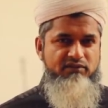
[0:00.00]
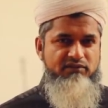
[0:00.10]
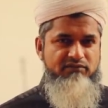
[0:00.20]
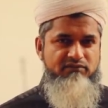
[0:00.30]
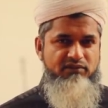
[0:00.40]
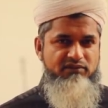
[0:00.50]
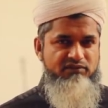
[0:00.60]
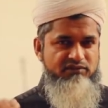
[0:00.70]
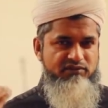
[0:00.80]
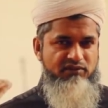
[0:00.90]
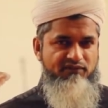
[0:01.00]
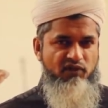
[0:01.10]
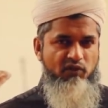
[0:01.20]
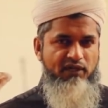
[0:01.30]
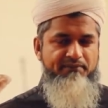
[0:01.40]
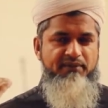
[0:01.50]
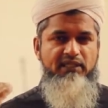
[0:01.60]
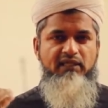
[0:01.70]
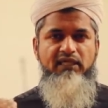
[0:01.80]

could, could sort of go up.